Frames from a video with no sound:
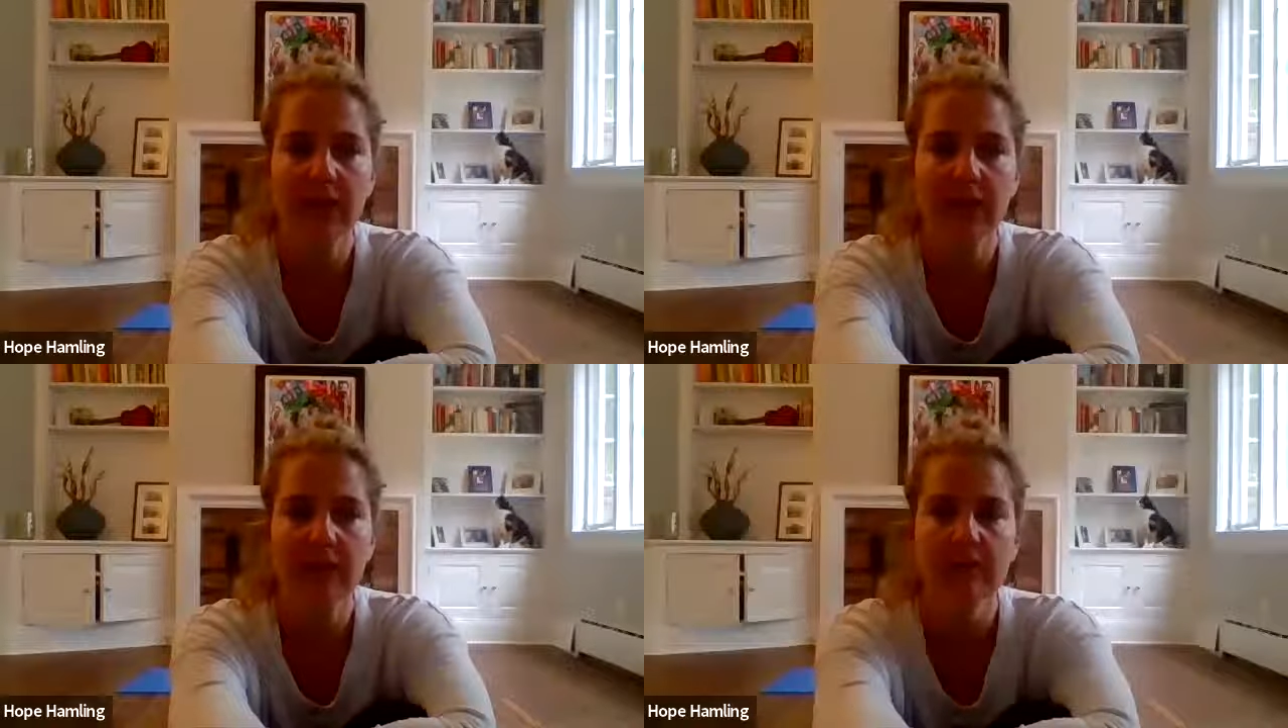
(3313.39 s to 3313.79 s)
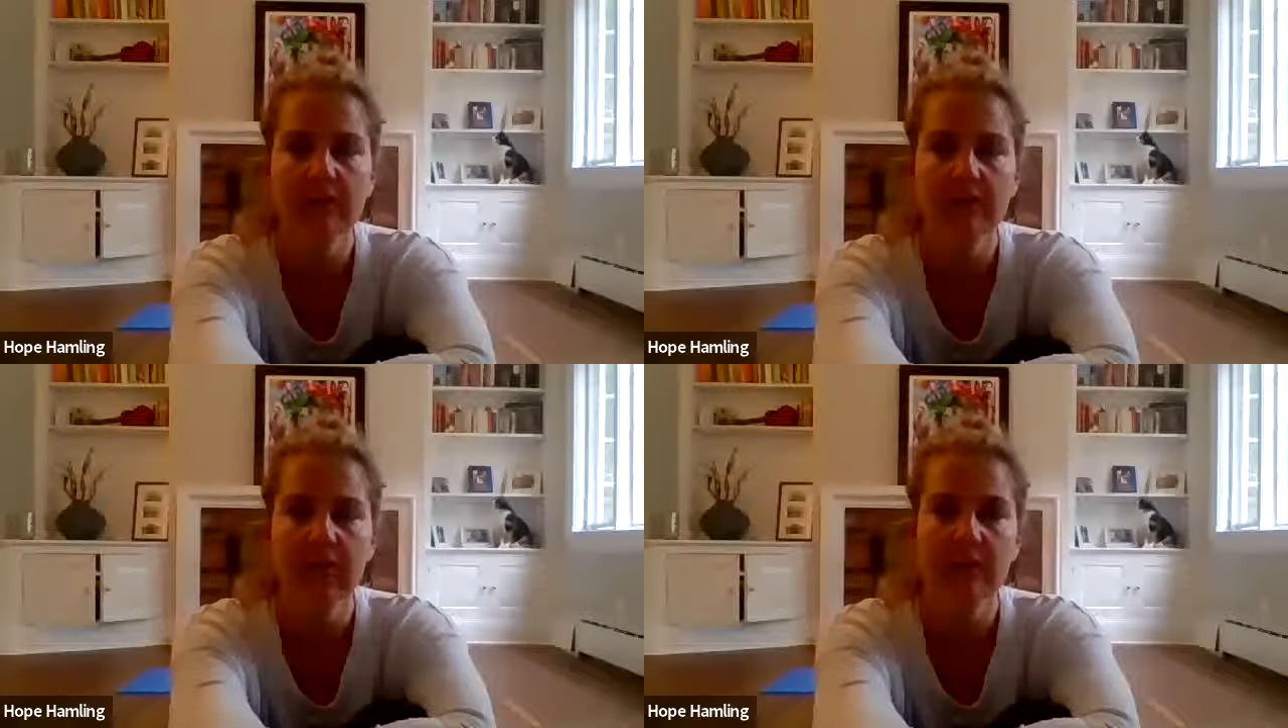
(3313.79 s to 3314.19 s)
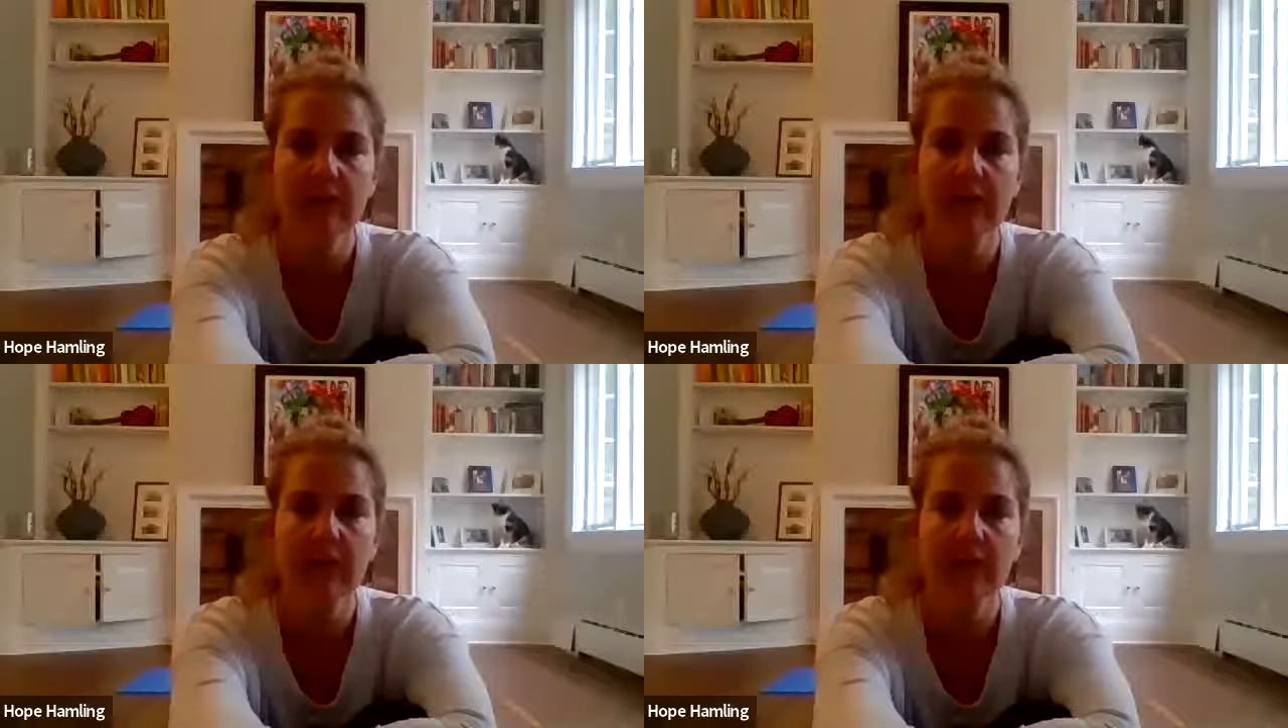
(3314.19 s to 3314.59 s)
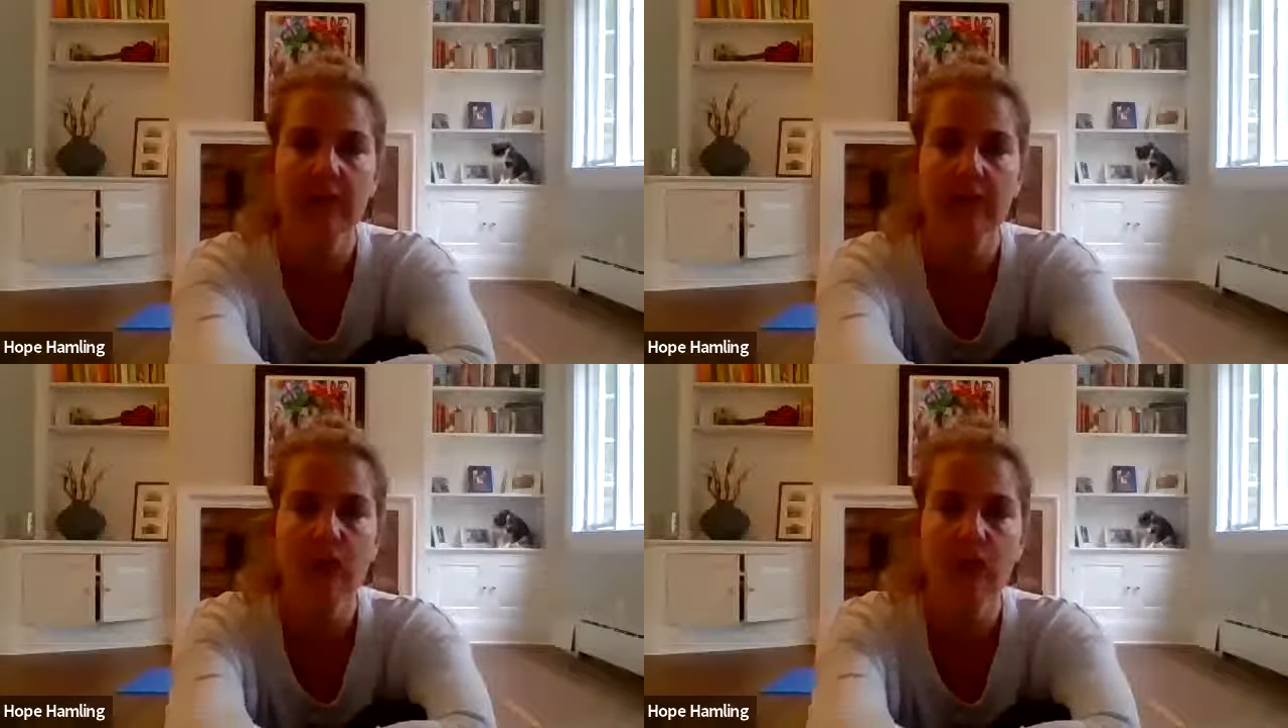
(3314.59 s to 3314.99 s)
weight of having your
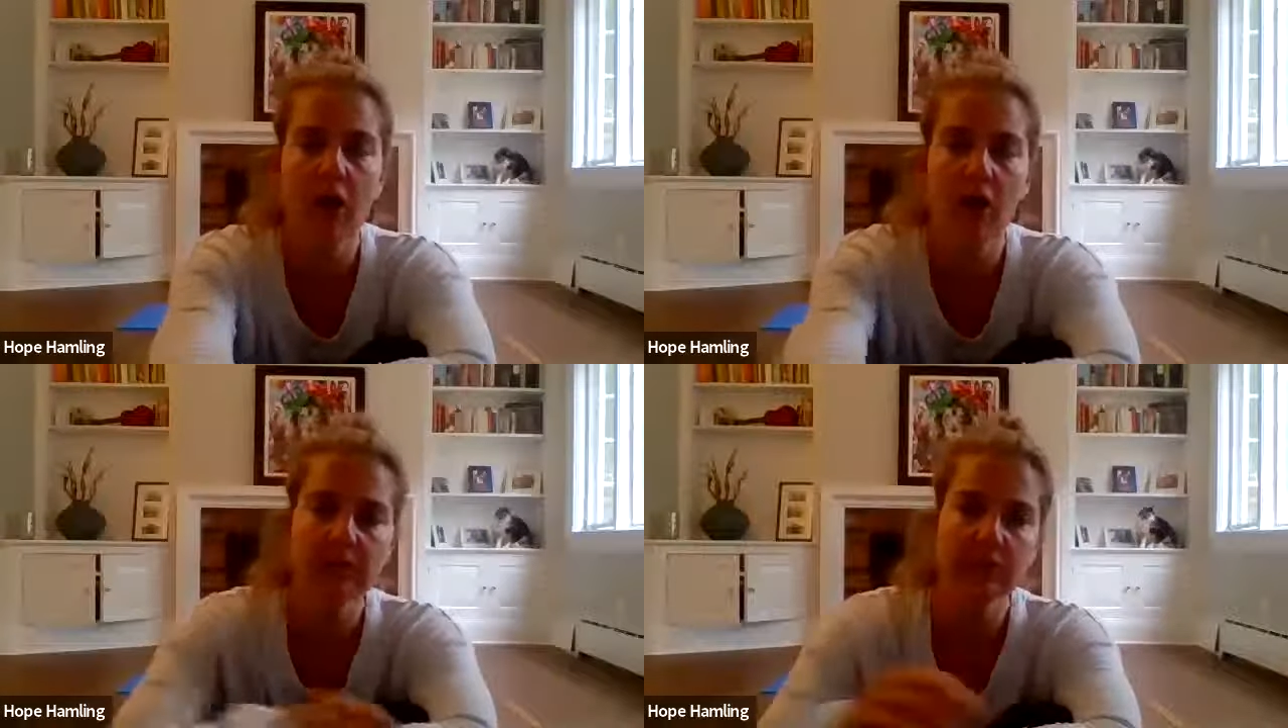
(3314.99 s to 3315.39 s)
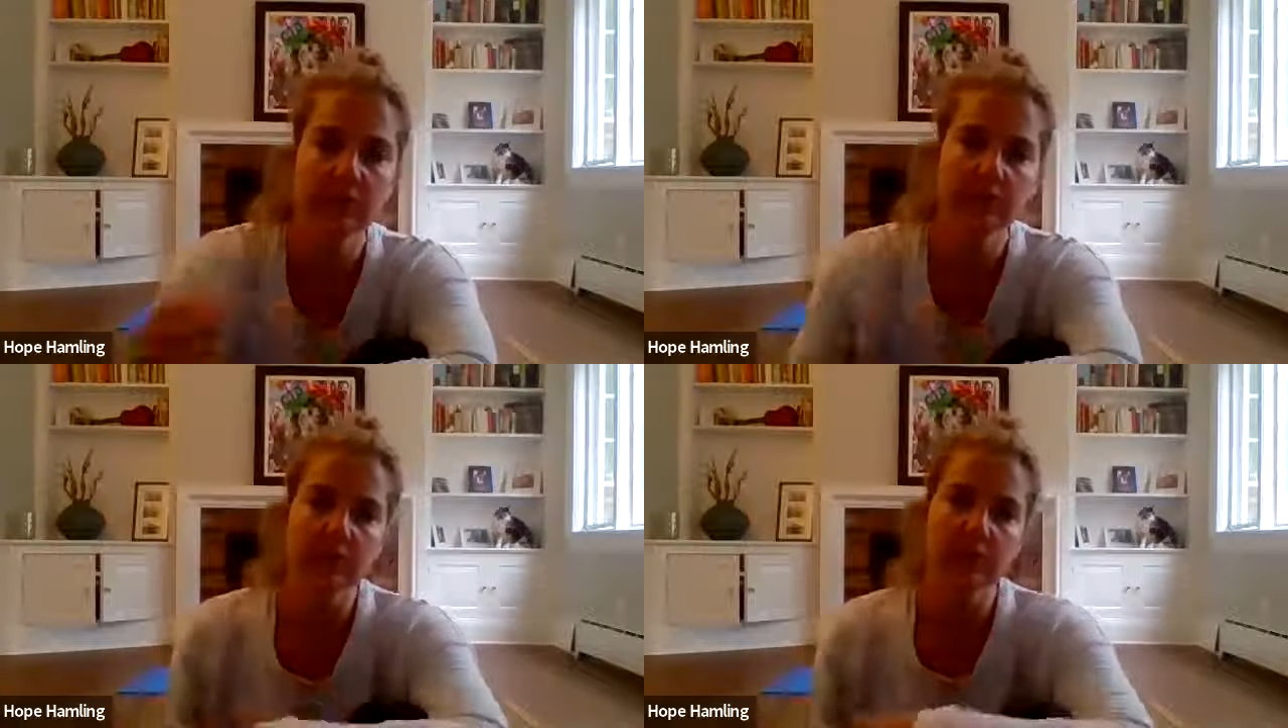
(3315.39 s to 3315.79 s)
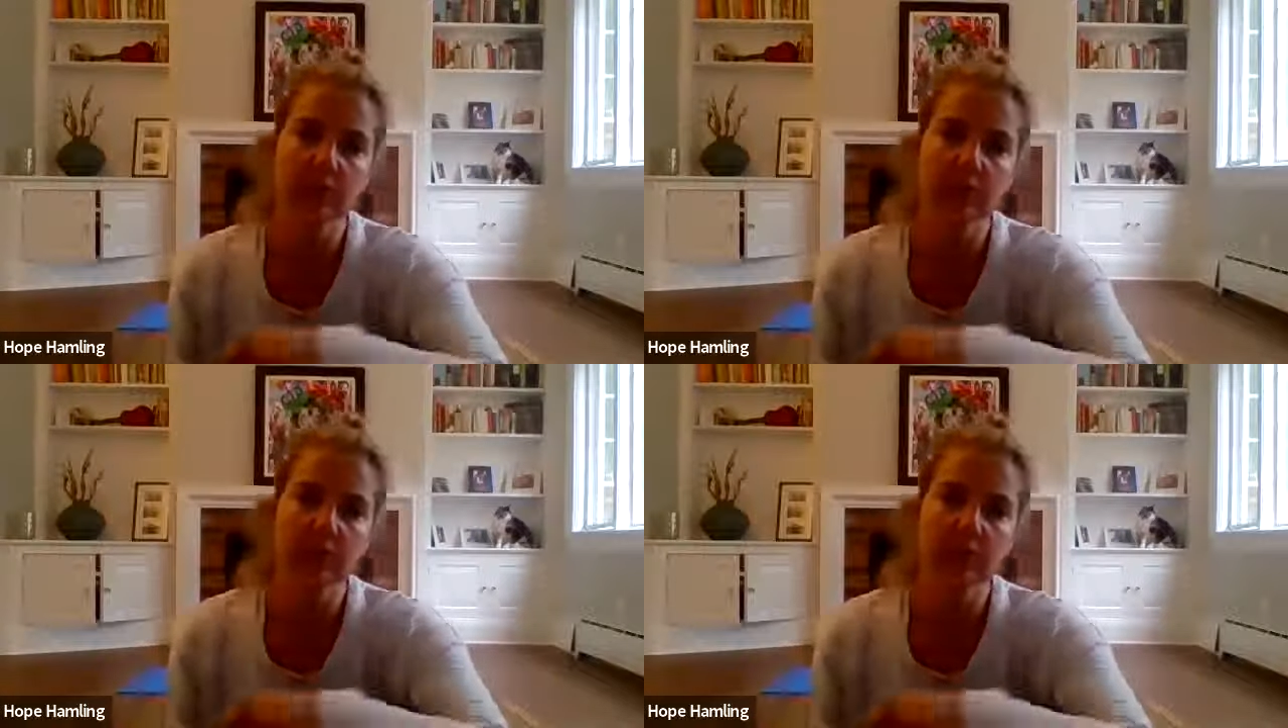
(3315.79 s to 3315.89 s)
legs crossed,